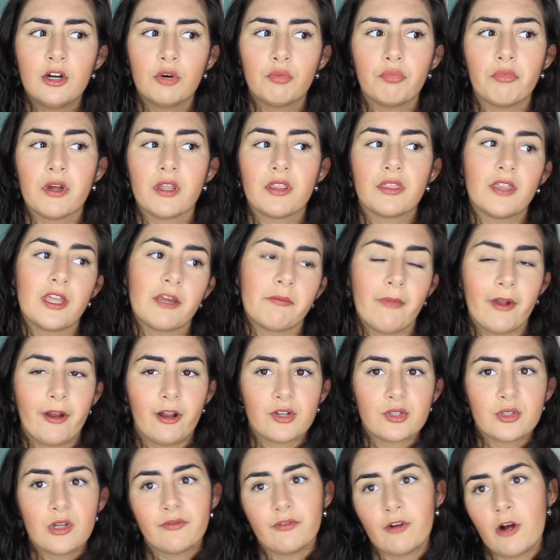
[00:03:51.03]
with like
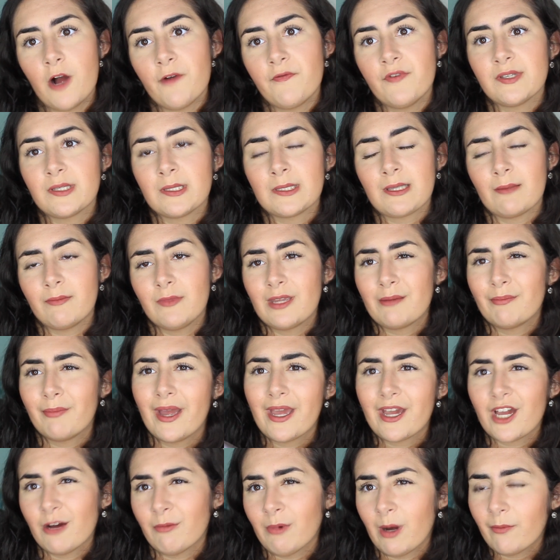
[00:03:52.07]
Microsoft Office and something
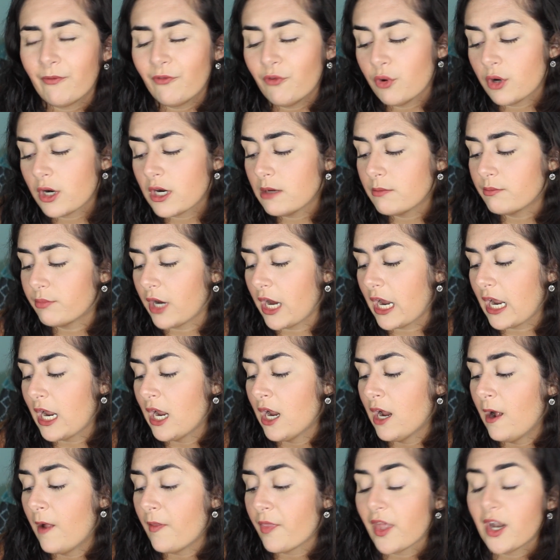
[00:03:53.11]
might come up for it, but
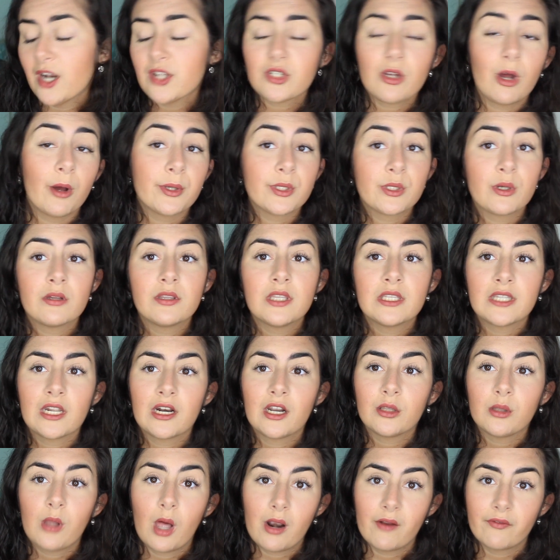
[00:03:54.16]
that is also a thing
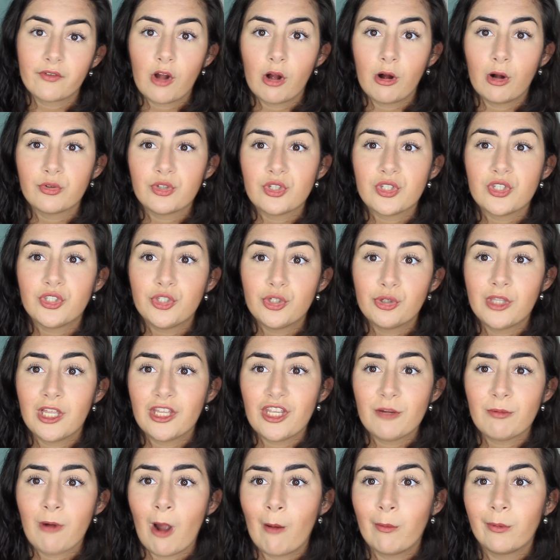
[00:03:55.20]
that a lot of colleges do
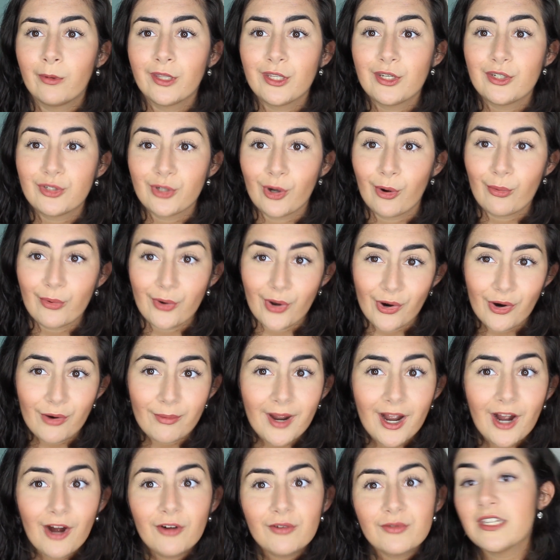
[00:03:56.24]
that you probably don't know
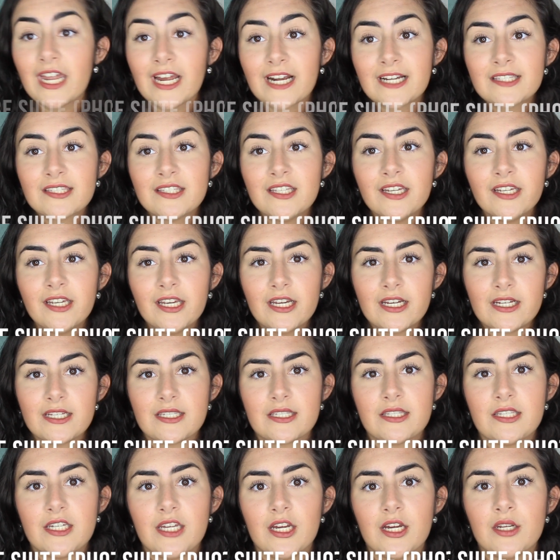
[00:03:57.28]
about. The next thing
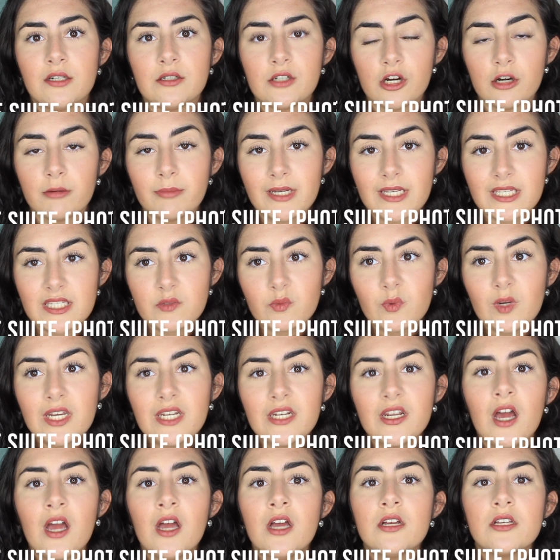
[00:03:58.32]
is the Adobe
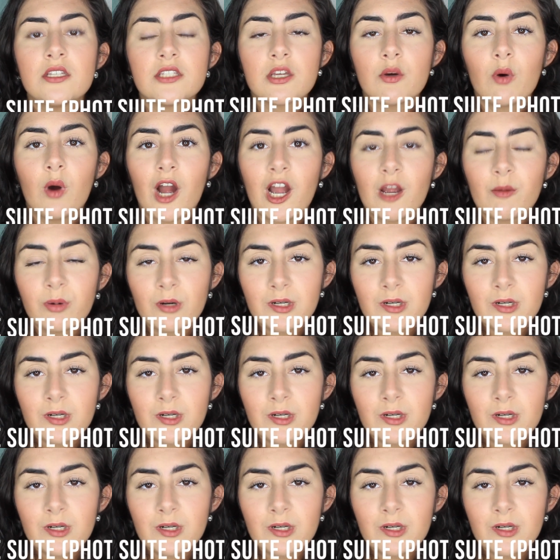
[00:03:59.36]
Suite. So I